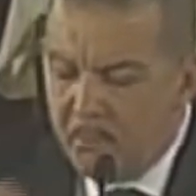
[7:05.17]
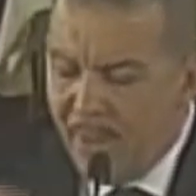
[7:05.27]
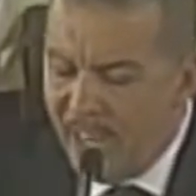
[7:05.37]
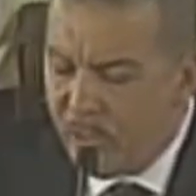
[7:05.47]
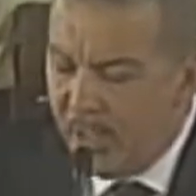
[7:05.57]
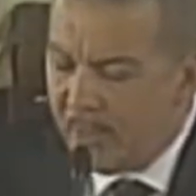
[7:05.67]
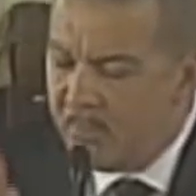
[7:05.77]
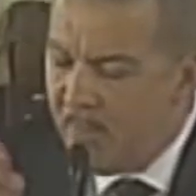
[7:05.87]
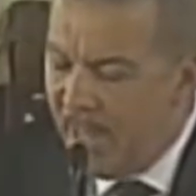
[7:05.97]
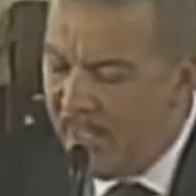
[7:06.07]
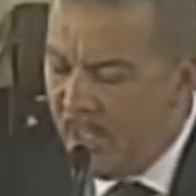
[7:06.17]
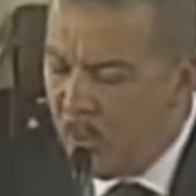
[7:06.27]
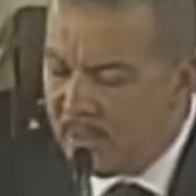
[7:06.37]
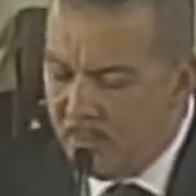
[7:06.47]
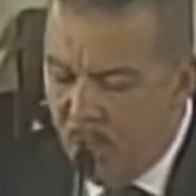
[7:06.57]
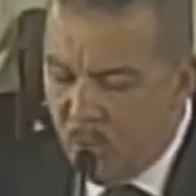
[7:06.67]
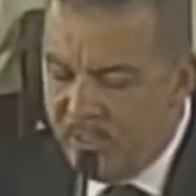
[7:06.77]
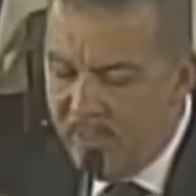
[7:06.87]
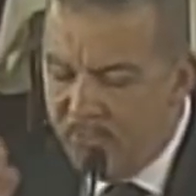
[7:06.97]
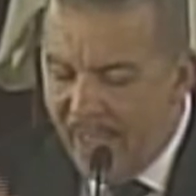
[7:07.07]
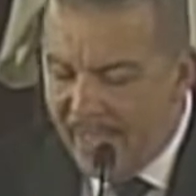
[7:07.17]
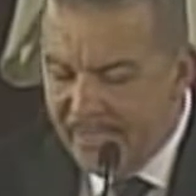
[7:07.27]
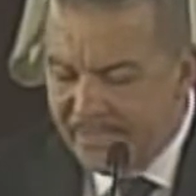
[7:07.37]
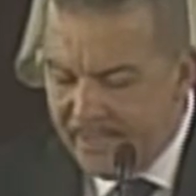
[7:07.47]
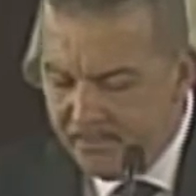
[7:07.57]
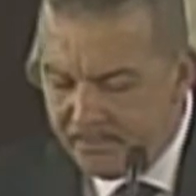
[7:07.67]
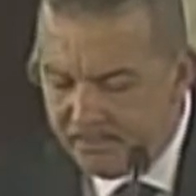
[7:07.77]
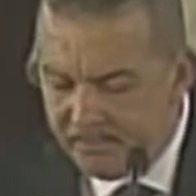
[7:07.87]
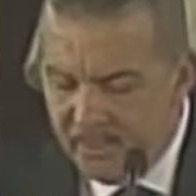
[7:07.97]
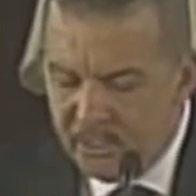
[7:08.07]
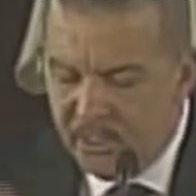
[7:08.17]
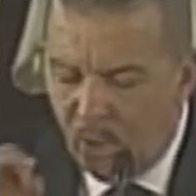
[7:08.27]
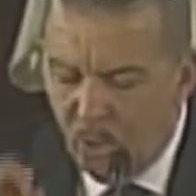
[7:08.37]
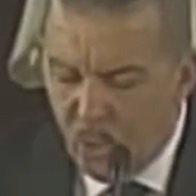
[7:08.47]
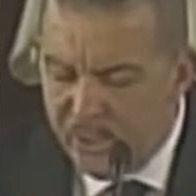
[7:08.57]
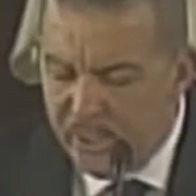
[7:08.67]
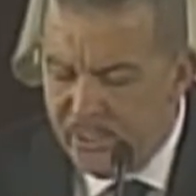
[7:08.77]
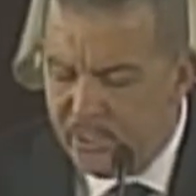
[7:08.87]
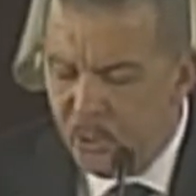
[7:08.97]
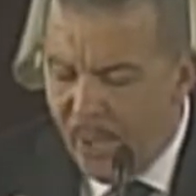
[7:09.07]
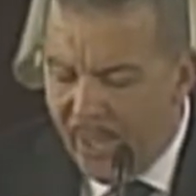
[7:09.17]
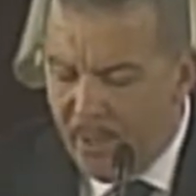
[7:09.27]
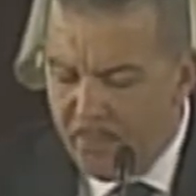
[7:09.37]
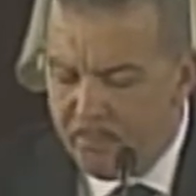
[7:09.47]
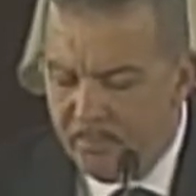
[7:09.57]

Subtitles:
Patrick Manning was about devising solutions to help